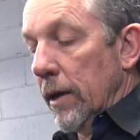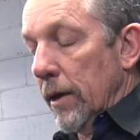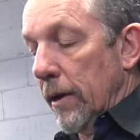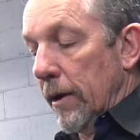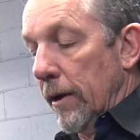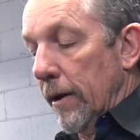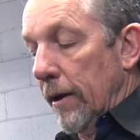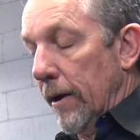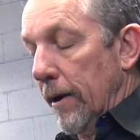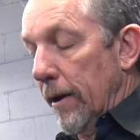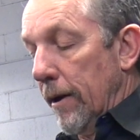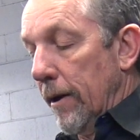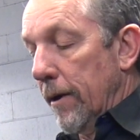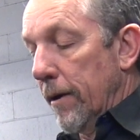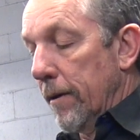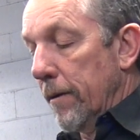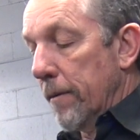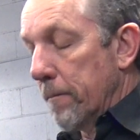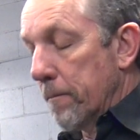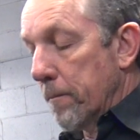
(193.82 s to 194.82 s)

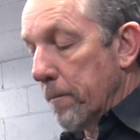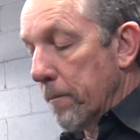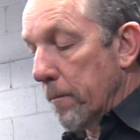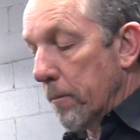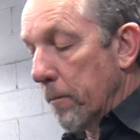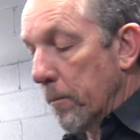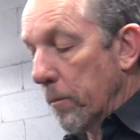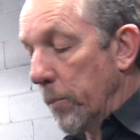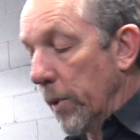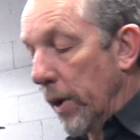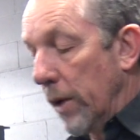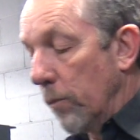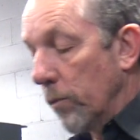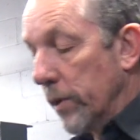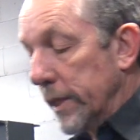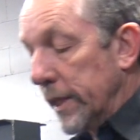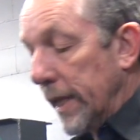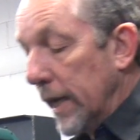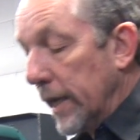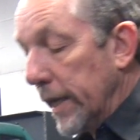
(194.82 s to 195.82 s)
Uh, but when they